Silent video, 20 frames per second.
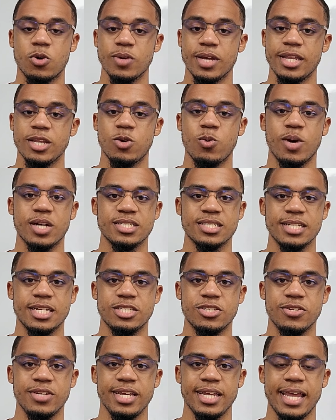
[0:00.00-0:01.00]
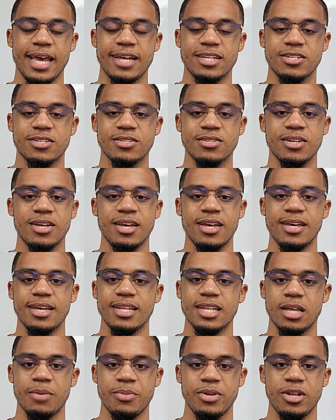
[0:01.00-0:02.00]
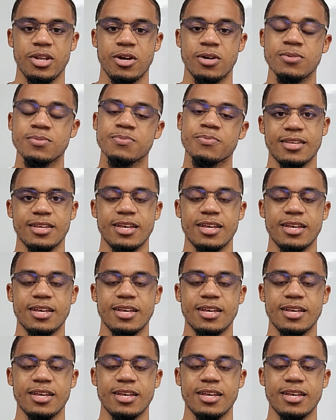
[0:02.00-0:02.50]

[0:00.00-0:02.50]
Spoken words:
any question that you need answered, let me know.